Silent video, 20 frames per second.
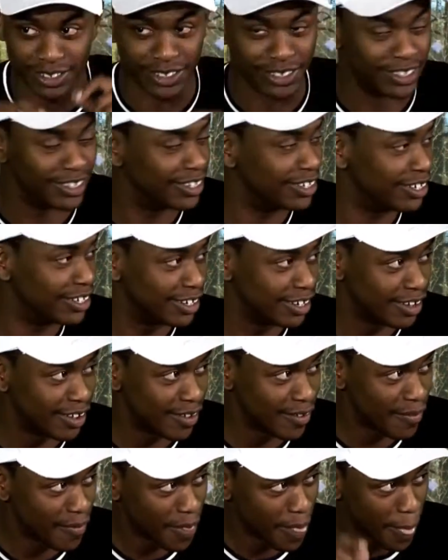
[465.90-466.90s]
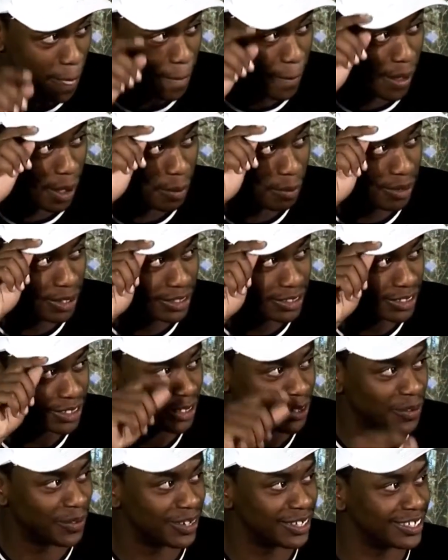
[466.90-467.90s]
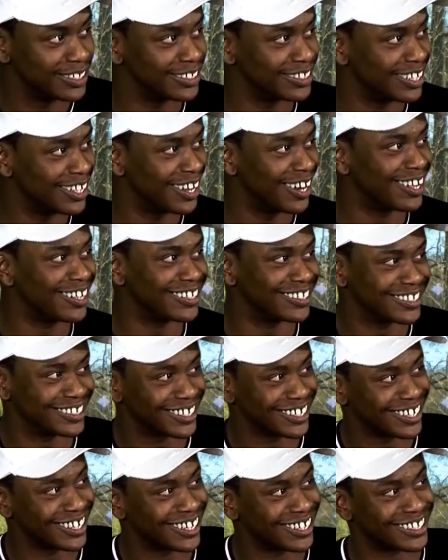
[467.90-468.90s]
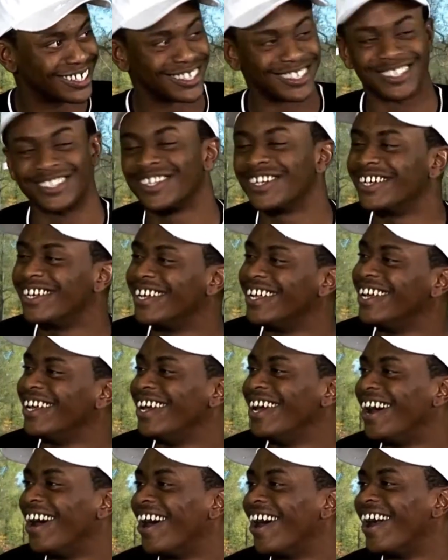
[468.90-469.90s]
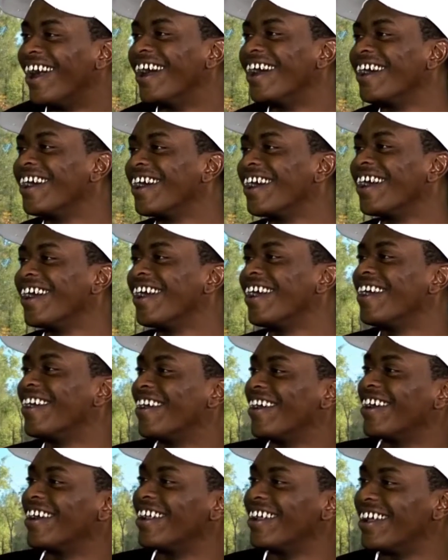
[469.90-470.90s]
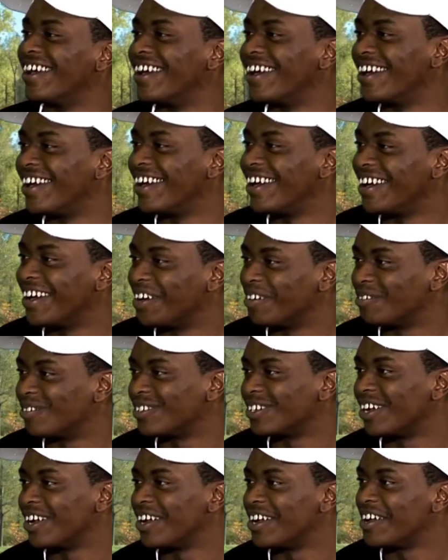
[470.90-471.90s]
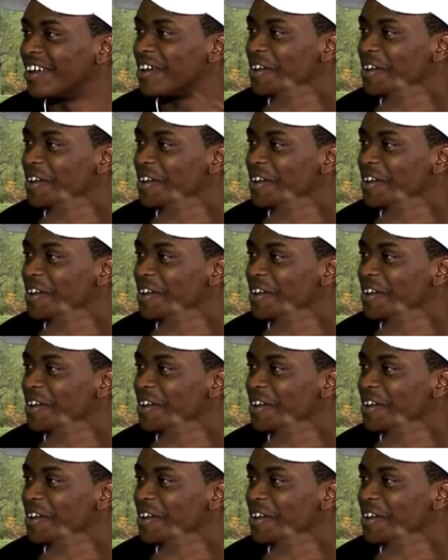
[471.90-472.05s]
to you. I'm listening to what you're saying. I was just looking at the screen. All right, go ahead. I'm sorry.